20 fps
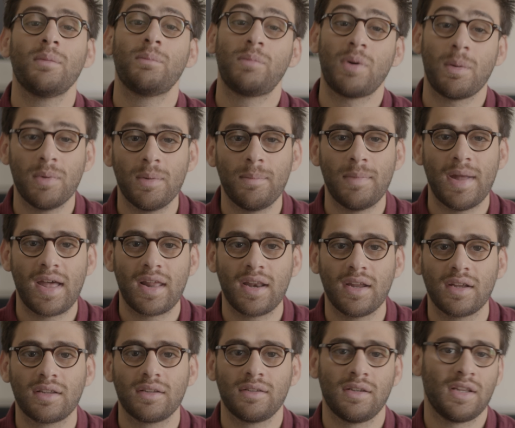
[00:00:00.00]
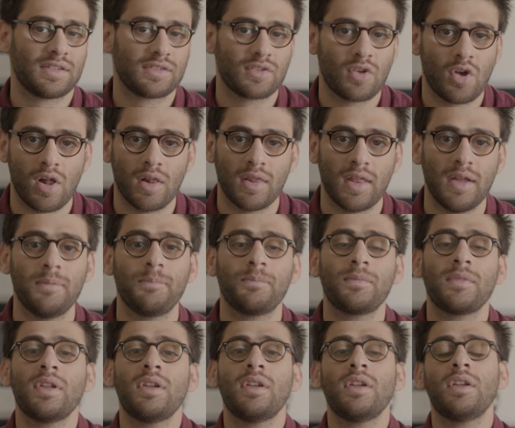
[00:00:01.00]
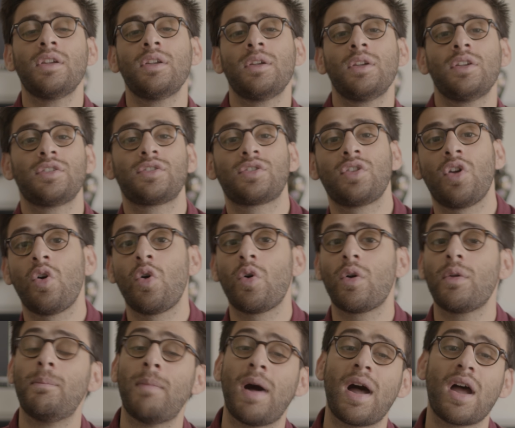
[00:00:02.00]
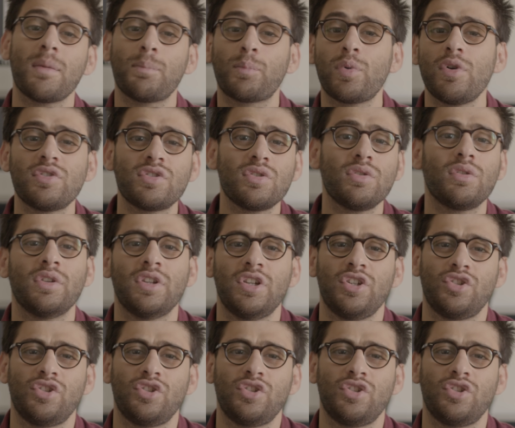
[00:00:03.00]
problematic, let's call it. So my personal